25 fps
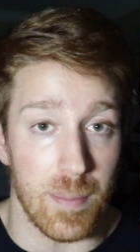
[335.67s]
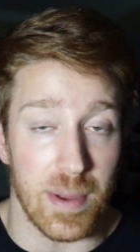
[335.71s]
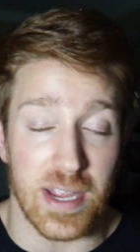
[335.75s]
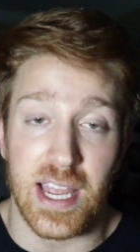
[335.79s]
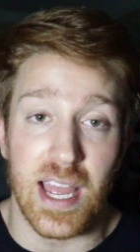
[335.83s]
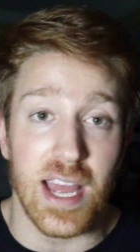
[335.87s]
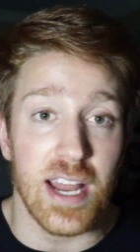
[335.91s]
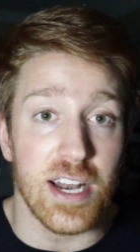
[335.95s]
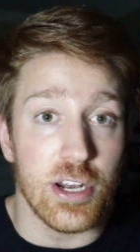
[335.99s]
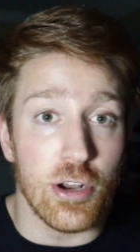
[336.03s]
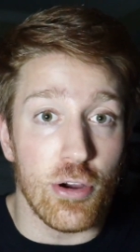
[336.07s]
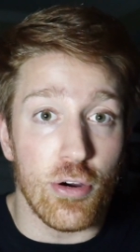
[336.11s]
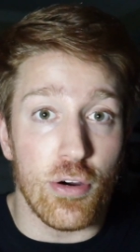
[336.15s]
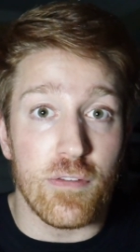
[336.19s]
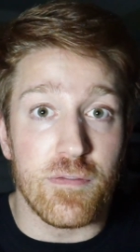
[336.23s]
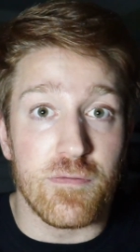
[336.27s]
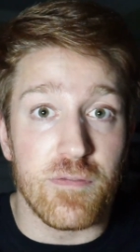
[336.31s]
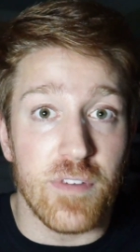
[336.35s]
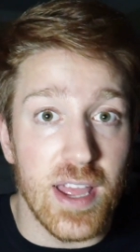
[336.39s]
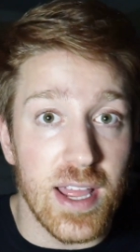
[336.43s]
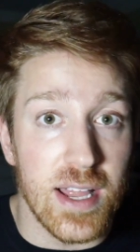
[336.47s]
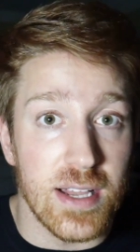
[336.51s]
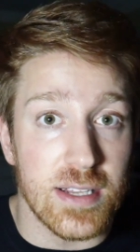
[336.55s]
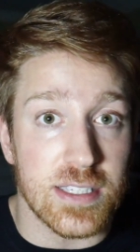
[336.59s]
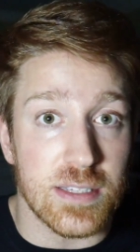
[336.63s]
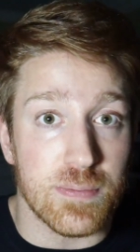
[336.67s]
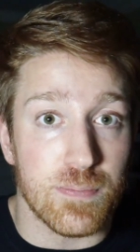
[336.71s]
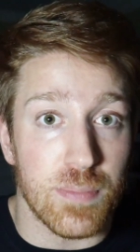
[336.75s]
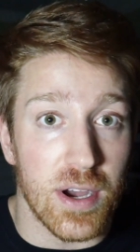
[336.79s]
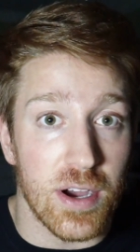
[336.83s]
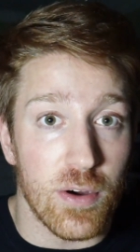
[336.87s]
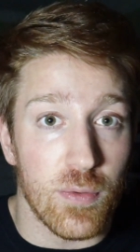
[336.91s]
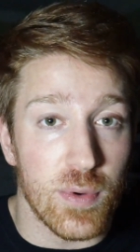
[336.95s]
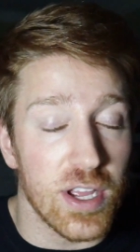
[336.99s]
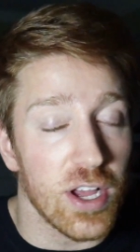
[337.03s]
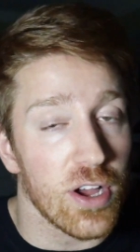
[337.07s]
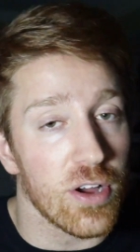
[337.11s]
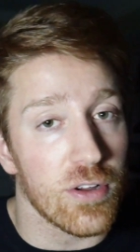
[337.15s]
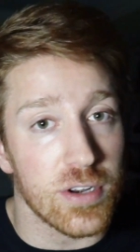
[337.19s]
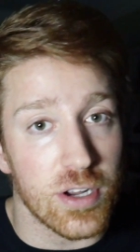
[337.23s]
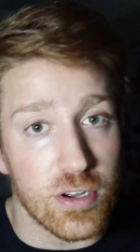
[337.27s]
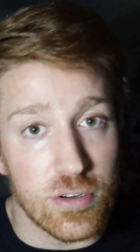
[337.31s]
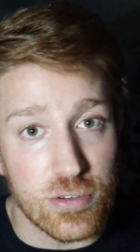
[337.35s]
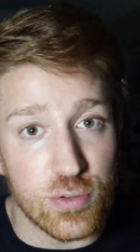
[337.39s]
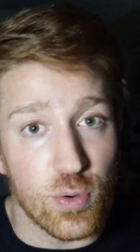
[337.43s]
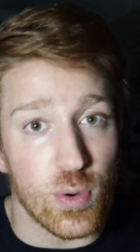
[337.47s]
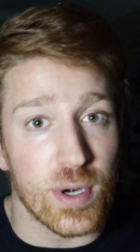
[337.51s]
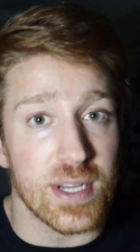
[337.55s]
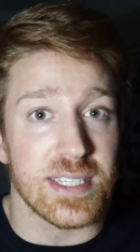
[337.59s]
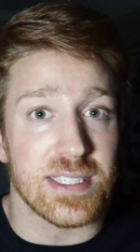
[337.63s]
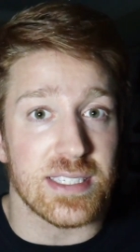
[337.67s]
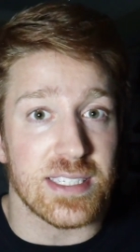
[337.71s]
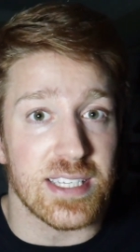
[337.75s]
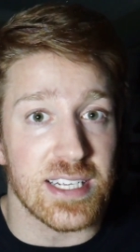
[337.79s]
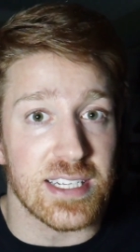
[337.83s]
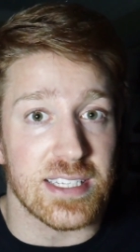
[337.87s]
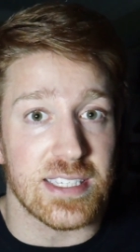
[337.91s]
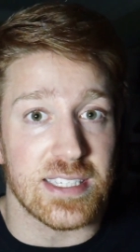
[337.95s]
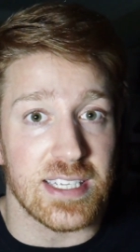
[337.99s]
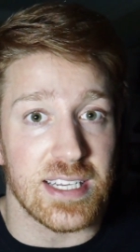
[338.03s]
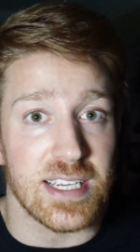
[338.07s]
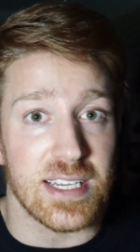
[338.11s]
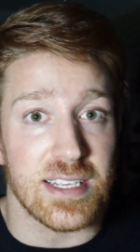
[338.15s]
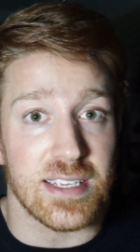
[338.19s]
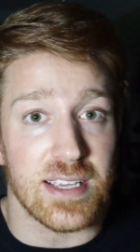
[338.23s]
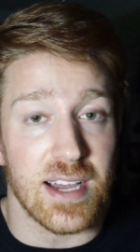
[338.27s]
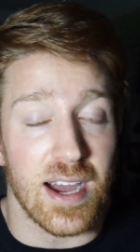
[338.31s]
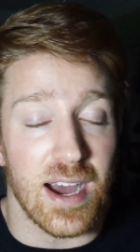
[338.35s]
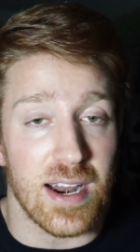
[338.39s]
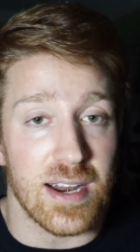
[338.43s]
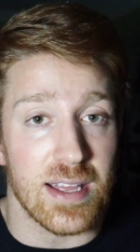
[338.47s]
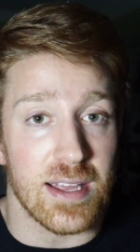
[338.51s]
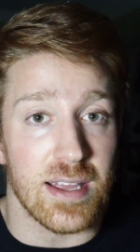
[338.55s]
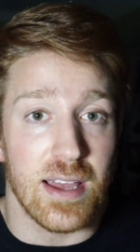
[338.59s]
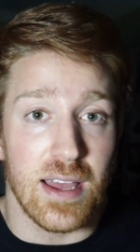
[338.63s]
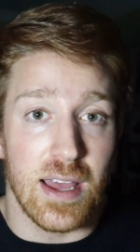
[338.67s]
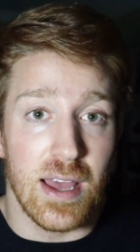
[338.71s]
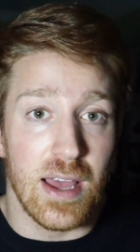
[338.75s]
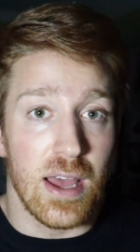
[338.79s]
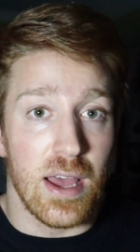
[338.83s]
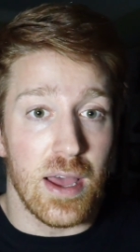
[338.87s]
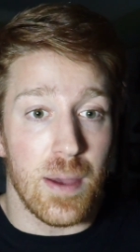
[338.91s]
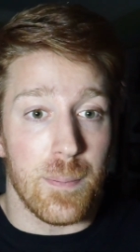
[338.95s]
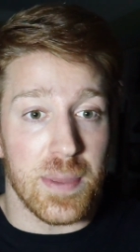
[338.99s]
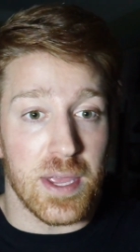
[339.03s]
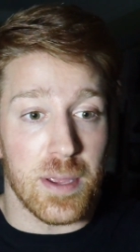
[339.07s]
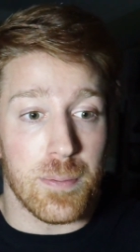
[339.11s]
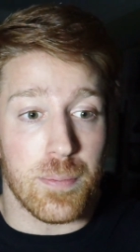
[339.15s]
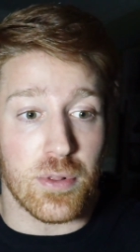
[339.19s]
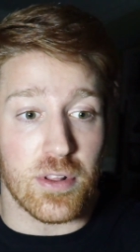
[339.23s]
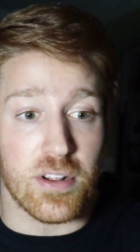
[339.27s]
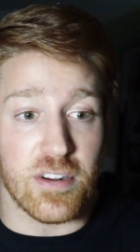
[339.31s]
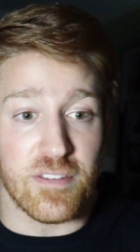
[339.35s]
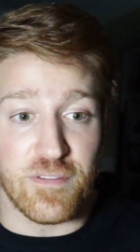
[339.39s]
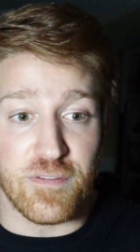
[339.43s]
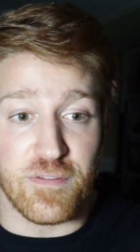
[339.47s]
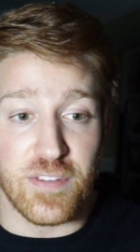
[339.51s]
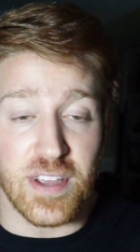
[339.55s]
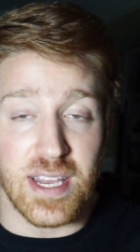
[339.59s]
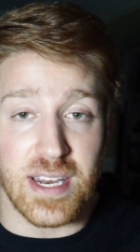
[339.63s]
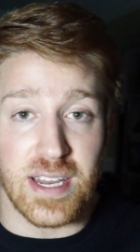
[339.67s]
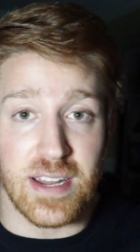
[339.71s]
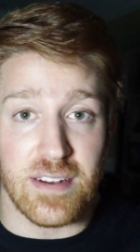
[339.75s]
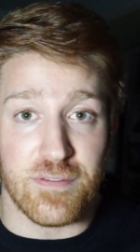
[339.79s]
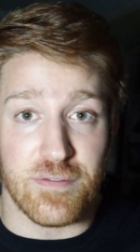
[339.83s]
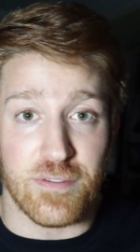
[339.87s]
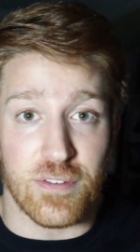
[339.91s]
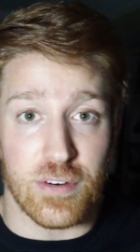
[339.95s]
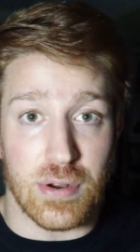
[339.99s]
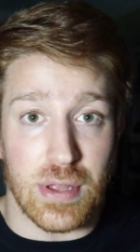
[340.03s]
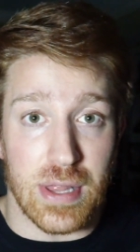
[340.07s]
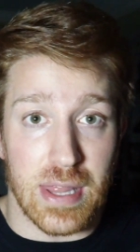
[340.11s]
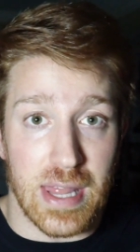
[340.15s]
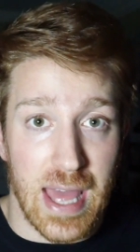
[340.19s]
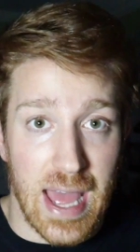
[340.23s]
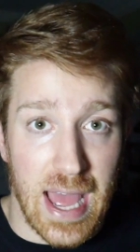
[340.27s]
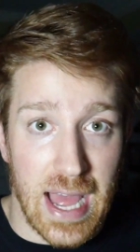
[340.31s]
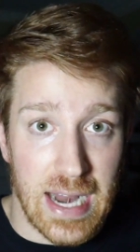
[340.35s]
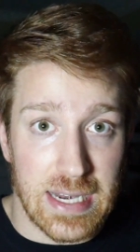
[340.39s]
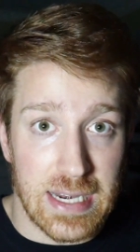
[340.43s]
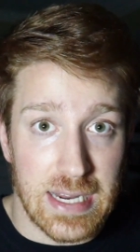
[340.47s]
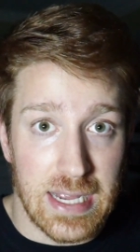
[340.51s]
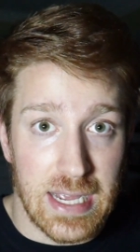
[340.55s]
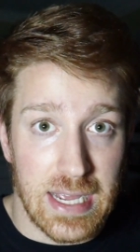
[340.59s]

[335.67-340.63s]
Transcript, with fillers: Again, no offense, but we all know twenty sixteen Yachty, people are fiending for that.